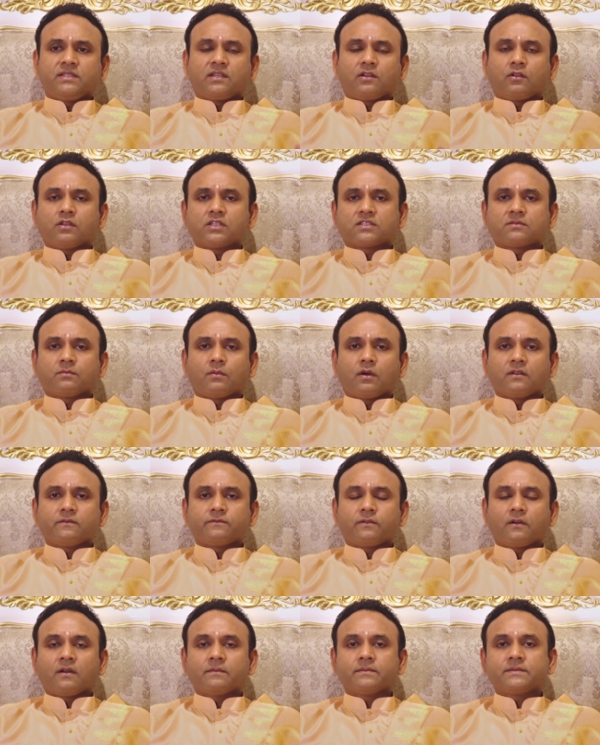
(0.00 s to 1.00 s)
These are all small
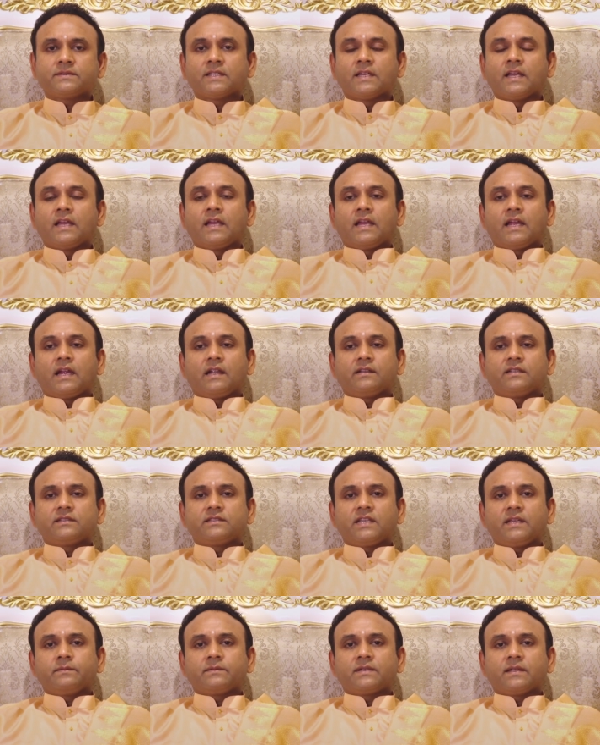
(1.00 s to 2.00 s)
farms. At the
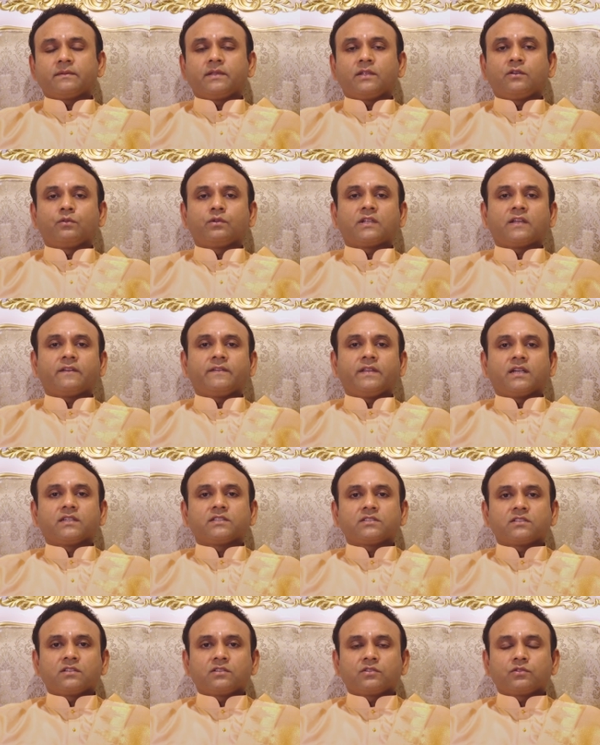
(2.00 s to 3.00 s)
same time, they don't have
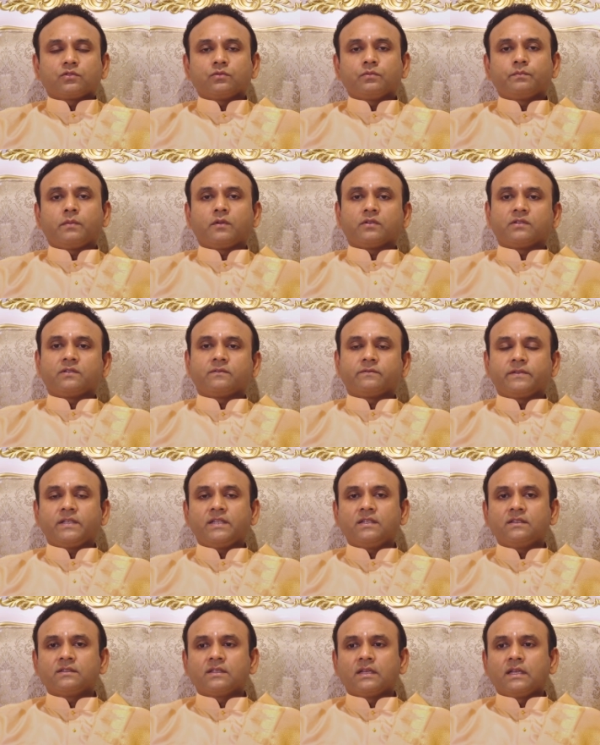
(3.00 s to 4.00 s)
youngsters to plow the
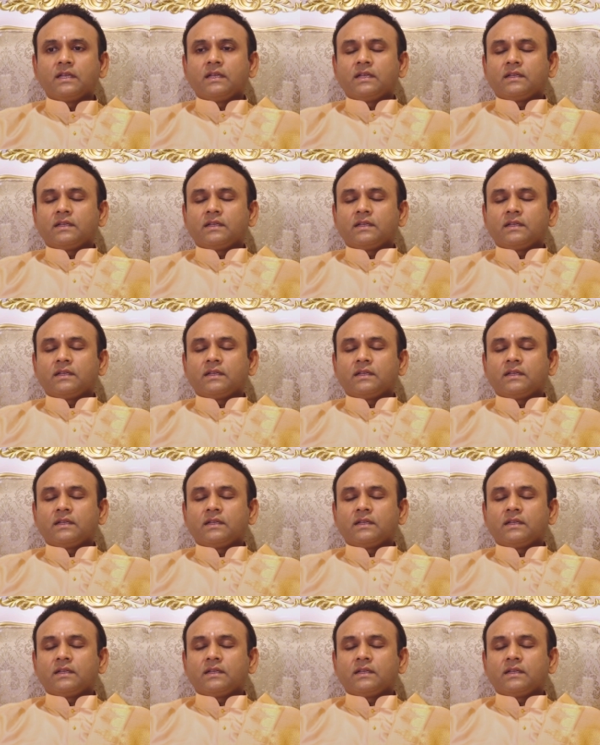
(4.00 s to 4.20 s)
field.